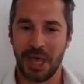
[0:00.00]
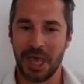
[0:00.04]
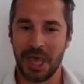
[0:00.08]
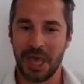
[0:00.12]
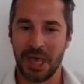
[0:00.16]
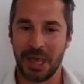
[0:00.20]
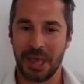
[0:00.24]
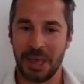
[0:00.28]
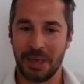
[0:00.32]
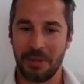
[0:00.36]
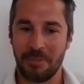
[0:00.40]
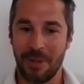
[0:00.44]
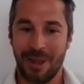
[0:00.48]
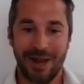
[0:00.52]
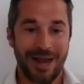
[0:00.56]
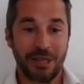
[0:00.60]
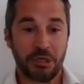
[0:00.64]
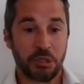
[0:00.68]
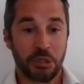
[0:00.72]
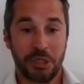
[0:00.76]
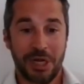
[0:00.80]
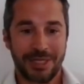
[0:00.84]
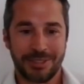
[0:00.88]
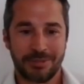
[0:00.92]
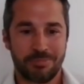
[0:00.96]
and
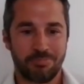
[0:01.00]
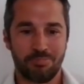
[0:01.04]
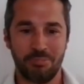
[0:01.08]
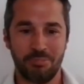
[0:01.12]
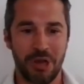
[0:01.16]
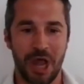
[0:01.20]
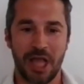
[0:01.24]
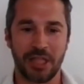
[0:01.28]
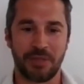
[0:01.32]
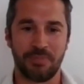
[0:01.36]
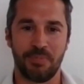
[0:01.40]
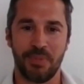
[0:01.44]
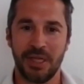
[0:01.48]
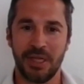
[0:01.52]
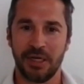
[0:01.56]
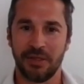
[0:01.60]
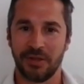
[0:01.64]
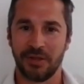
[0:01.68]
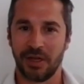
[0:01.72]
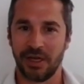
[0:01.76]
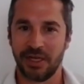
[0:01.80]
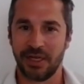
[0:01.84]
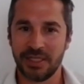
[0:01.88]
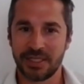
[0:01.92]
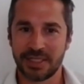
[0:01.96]
actually has not been in
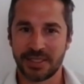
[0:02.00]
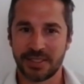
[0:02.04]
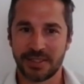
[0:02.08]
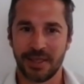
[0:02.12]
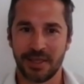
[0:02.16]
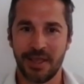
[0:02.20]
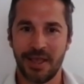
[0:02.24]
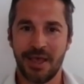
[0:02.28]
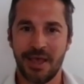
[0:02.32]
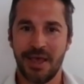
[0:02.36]
the least.